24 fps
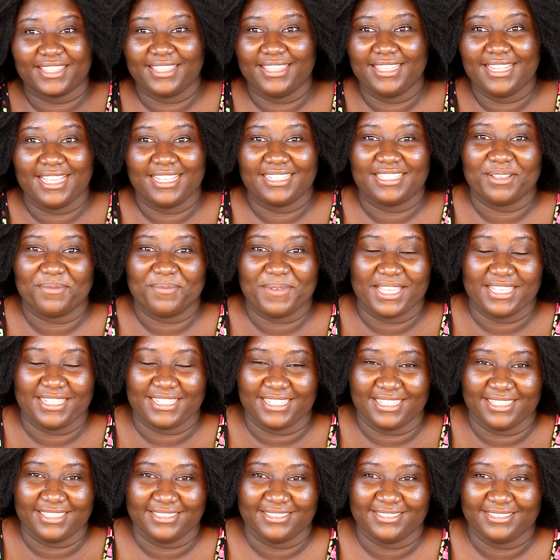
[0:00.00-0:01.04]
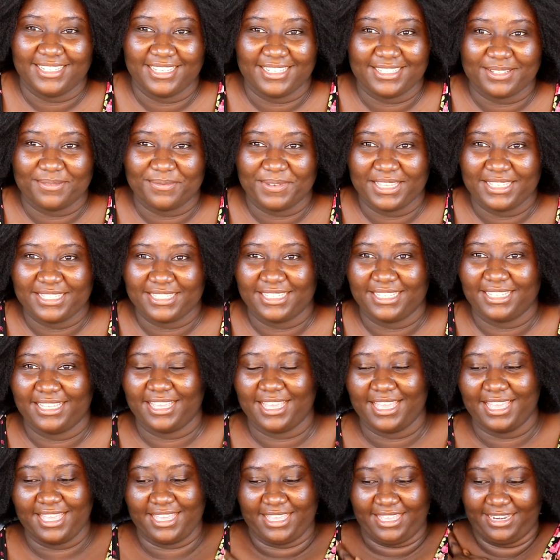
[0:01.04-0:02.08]
That's amazing. That's amazing.
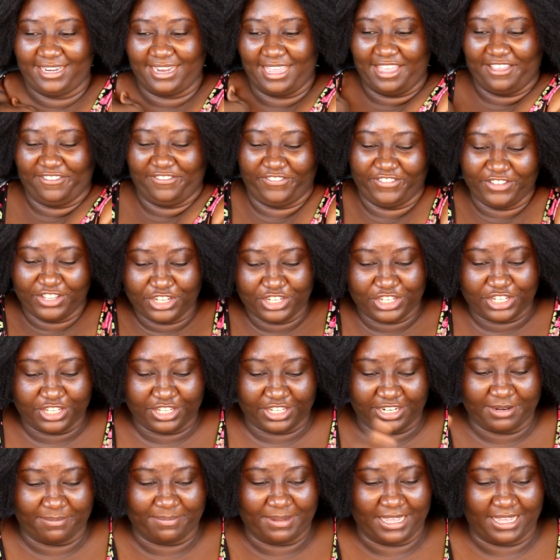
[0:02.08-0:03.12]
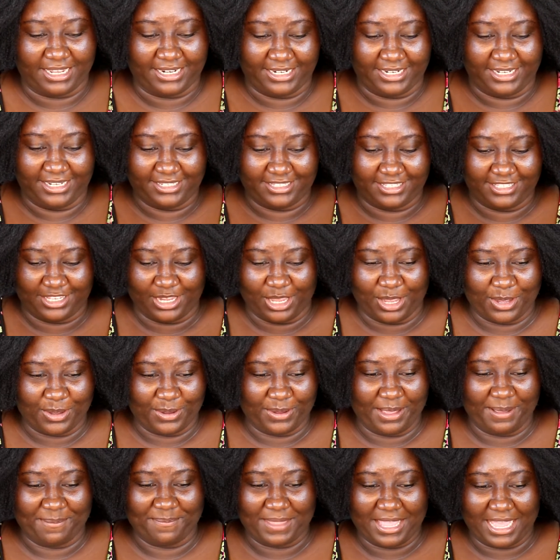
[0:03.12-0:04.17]
And I feel good about it, so
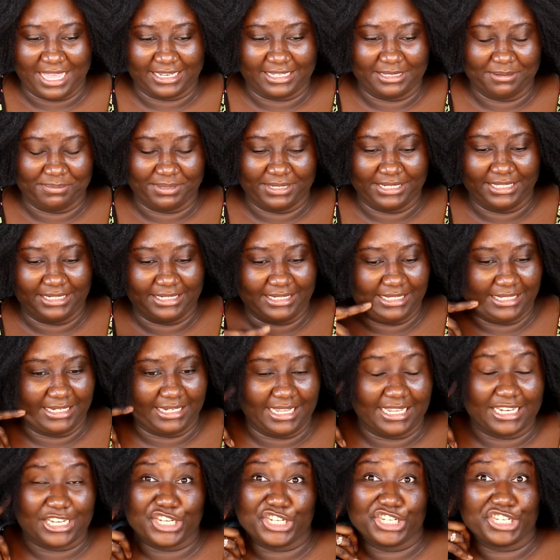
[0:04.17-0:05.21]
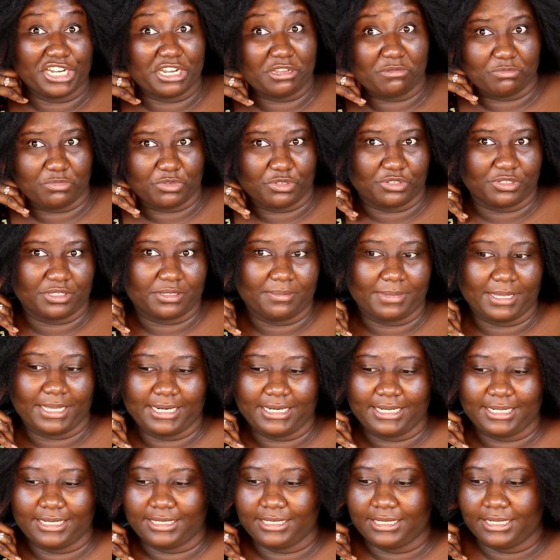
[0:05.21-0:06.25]
I'm not completely in shambles
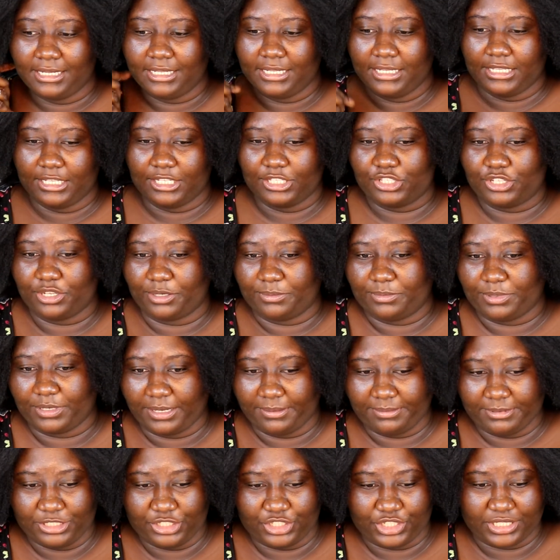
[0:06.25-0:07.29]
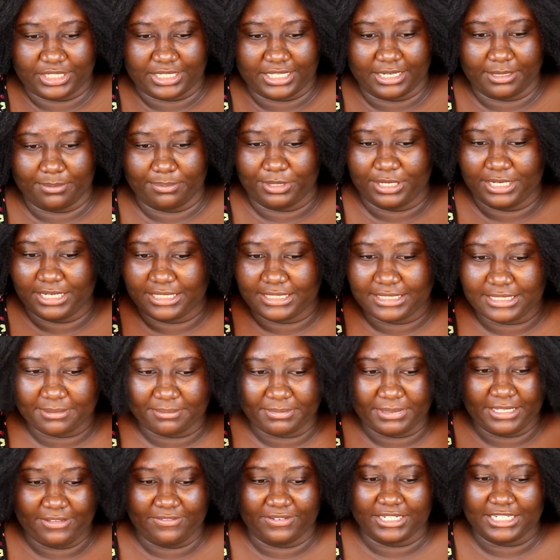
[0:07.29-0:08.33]
about it. So I'm probably just gonna put in
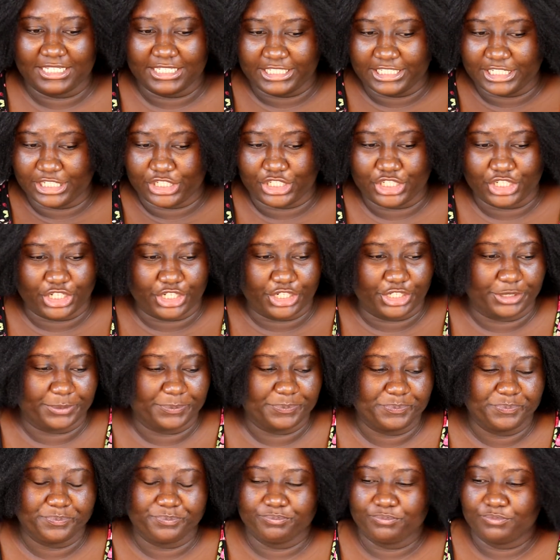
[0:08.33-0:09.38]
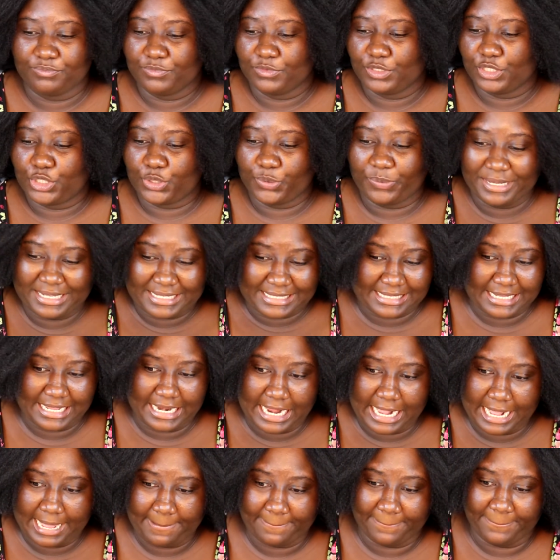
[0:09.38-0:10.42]
some leave-in conditioner, twist it
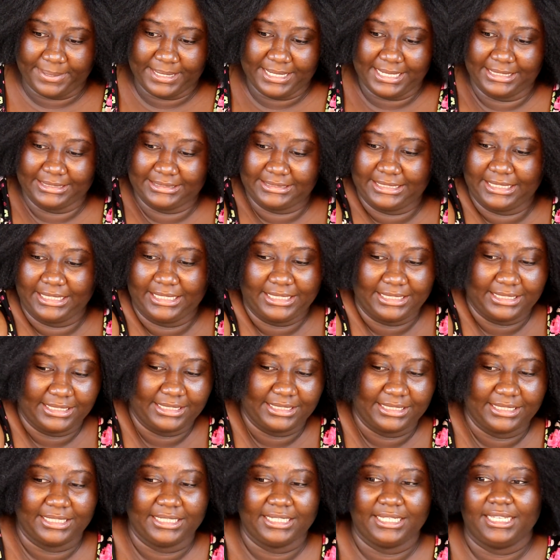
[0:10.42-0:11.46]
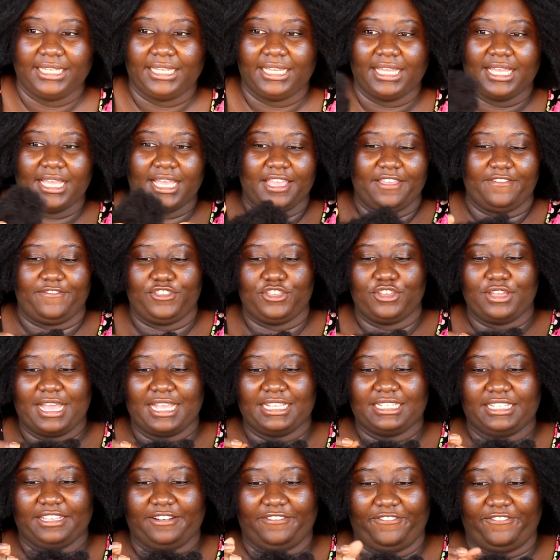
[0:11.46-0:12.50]
up, but if you
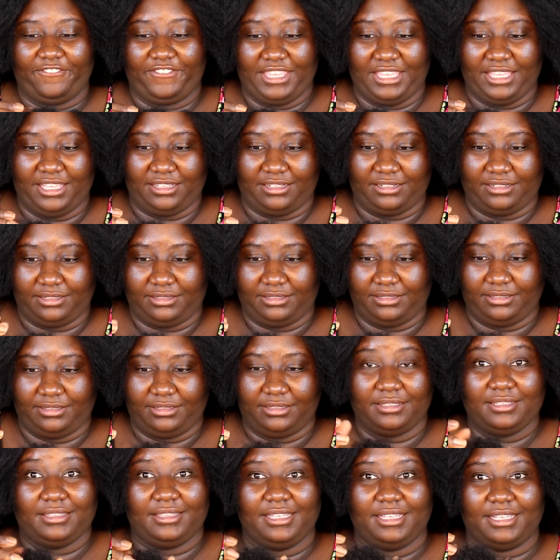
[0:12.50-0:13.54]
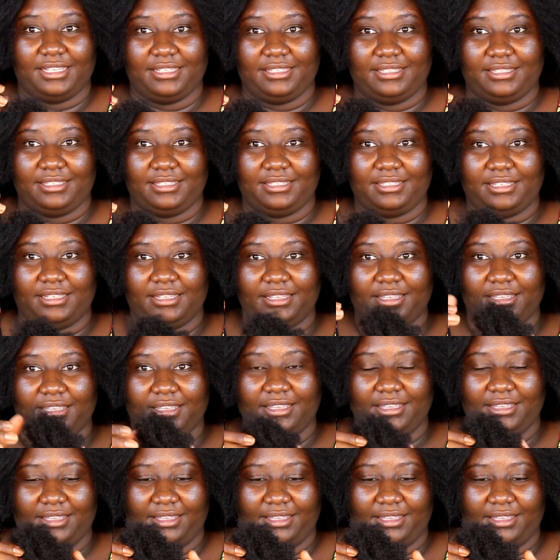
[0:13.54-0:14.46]
guys could feel this,